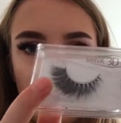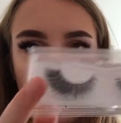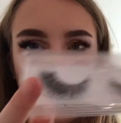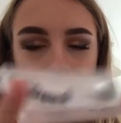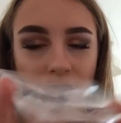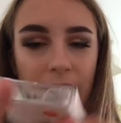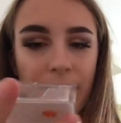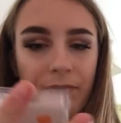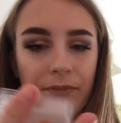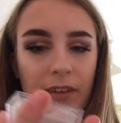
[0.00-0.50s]
they
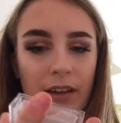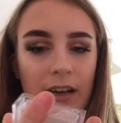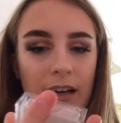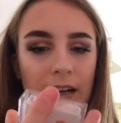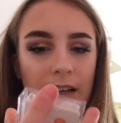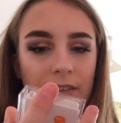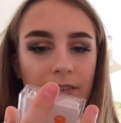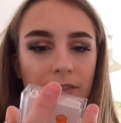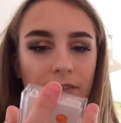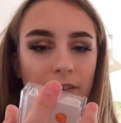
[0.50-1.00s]
are
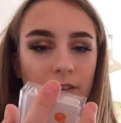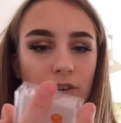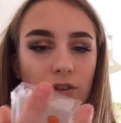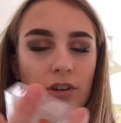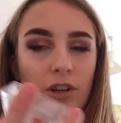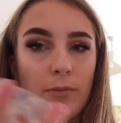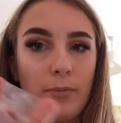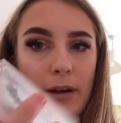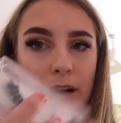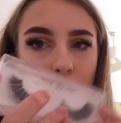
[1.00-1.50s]
and look
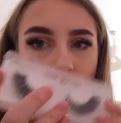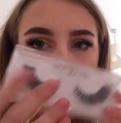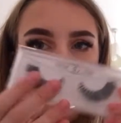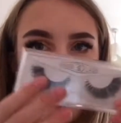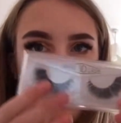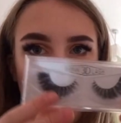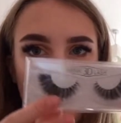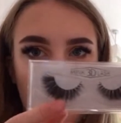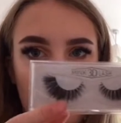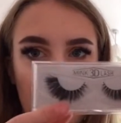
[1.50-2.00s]
at the
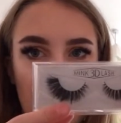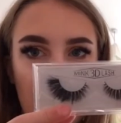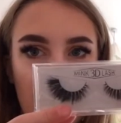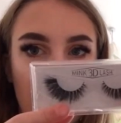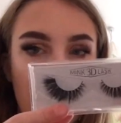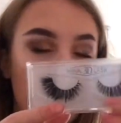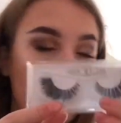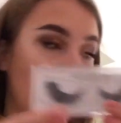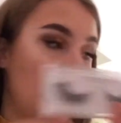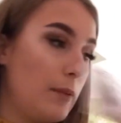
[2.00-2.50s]
packaging as well,
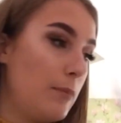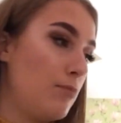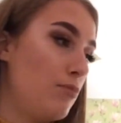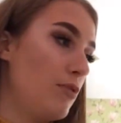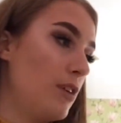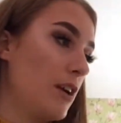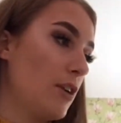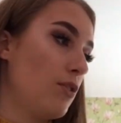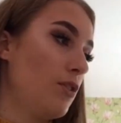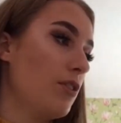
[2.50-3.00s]
so they're
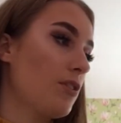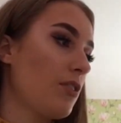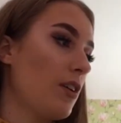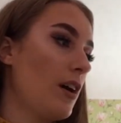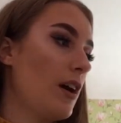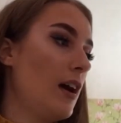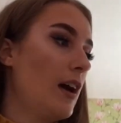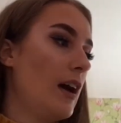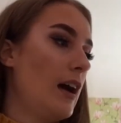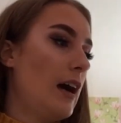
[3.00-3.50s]
really good.
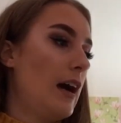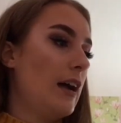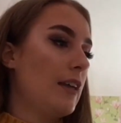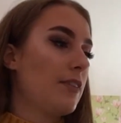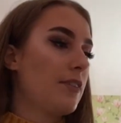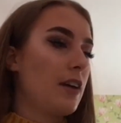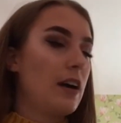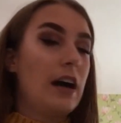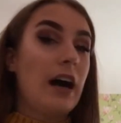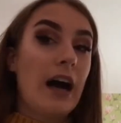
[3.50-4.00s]

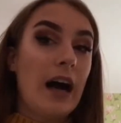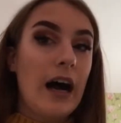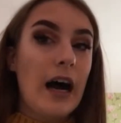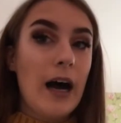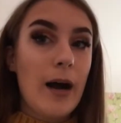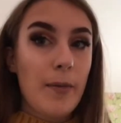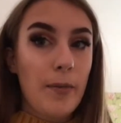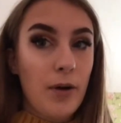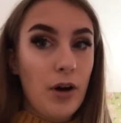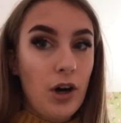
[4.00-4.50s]
And
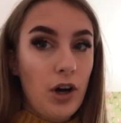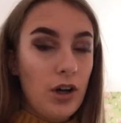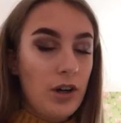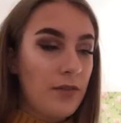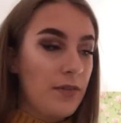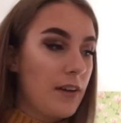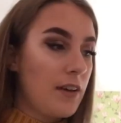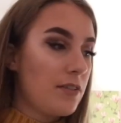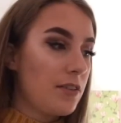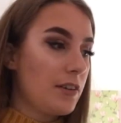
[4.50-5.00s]
I bought all
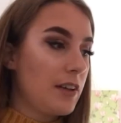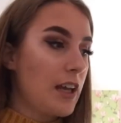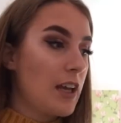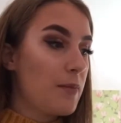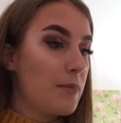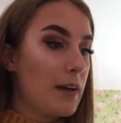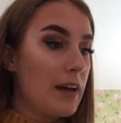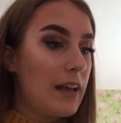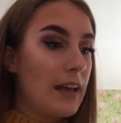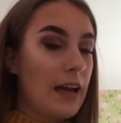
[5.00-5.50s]
of these on
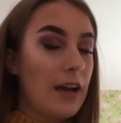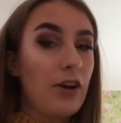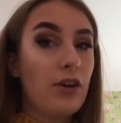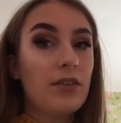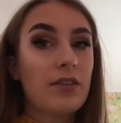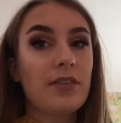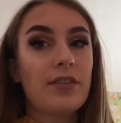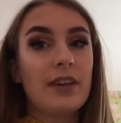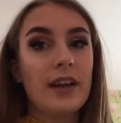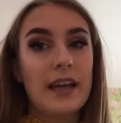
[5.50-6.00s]
eBay, like
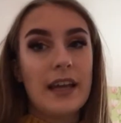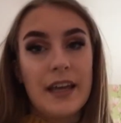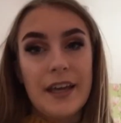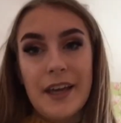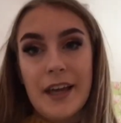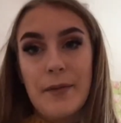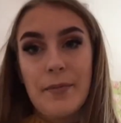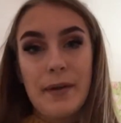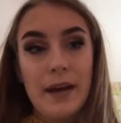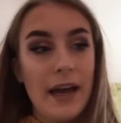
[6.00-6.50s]
honestly
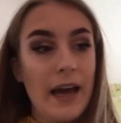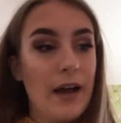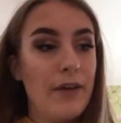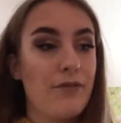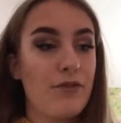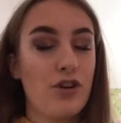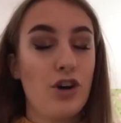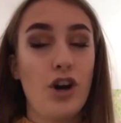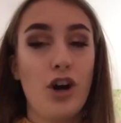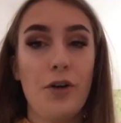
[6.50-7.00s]
eBay
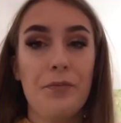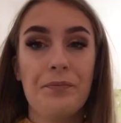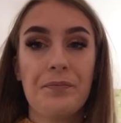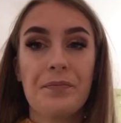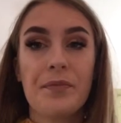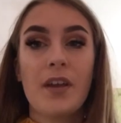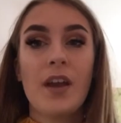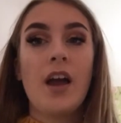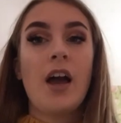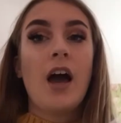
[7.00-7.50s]
I've got
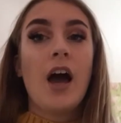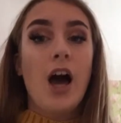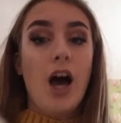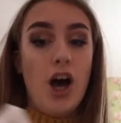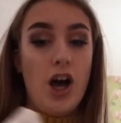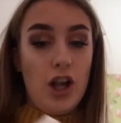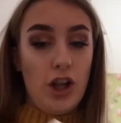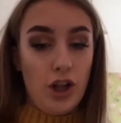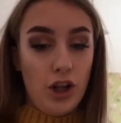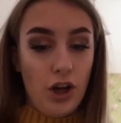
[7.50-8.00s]

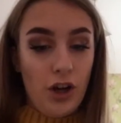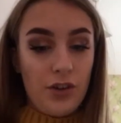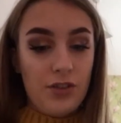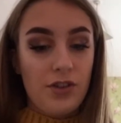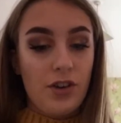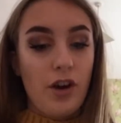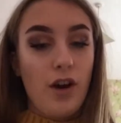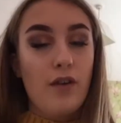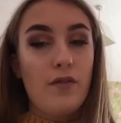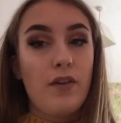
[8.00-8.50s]
a
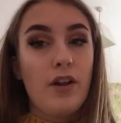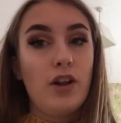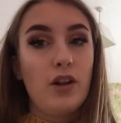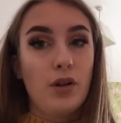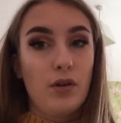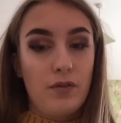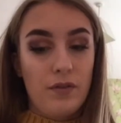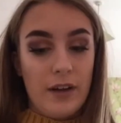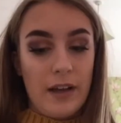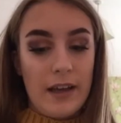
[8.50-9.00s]
lot of
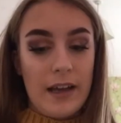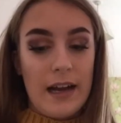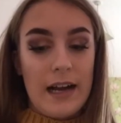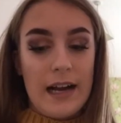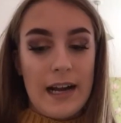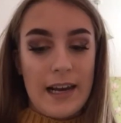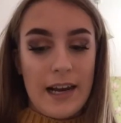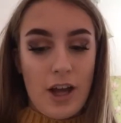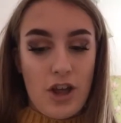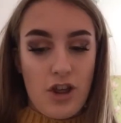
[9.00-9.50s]
lovely
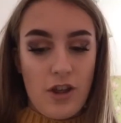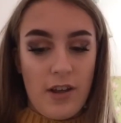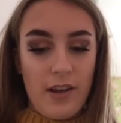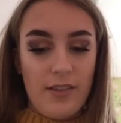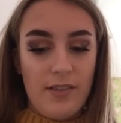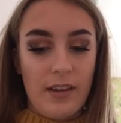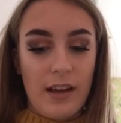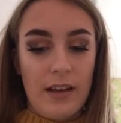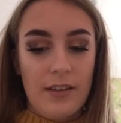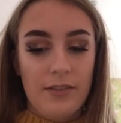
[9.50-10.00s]

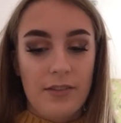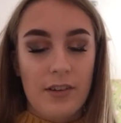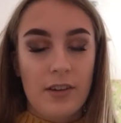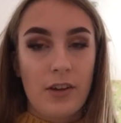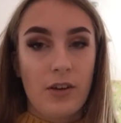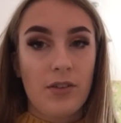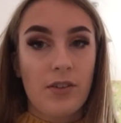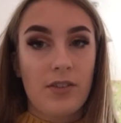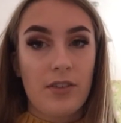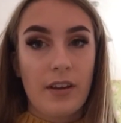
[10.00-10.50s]
eyelashes and they
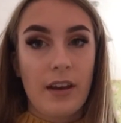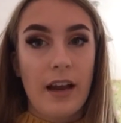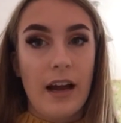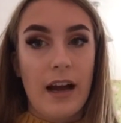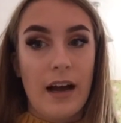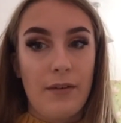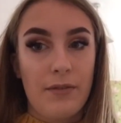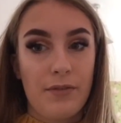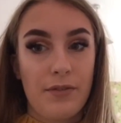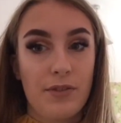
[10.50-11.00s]
honestly
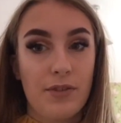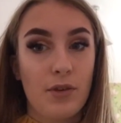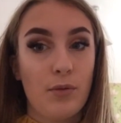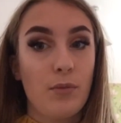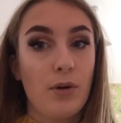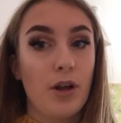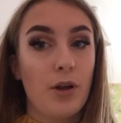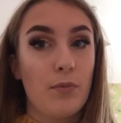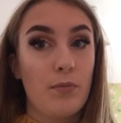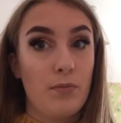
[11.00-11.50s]
have
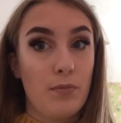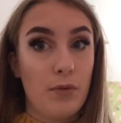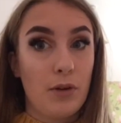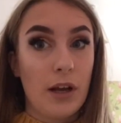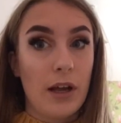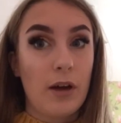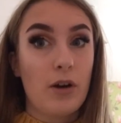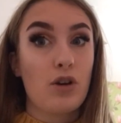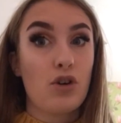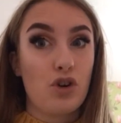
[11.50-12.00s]
some
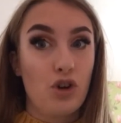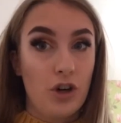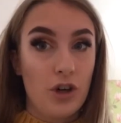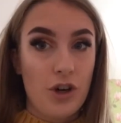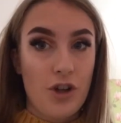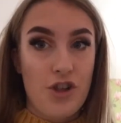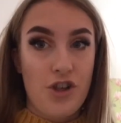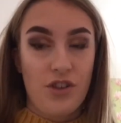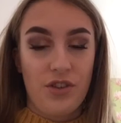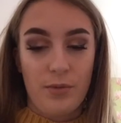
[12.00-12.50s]
like
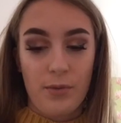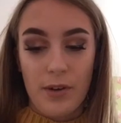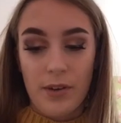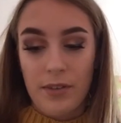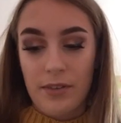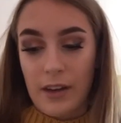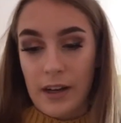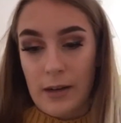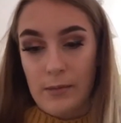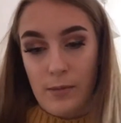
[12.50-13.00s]
gorgeous
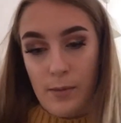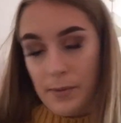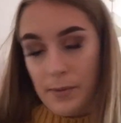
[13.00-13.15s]
ones like i'm